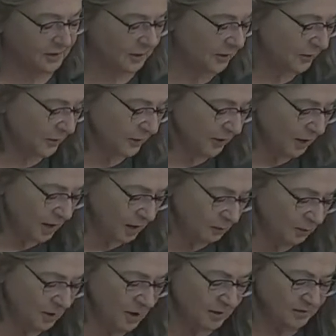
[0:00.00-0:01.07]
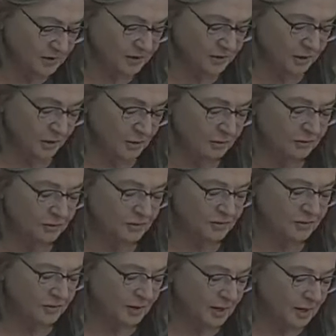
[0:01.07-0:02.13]
darker oblong
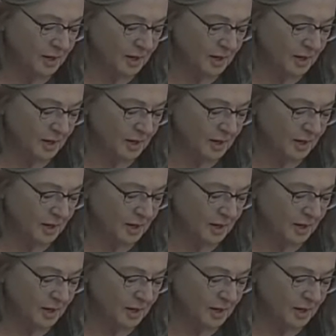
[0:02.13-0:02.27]
stones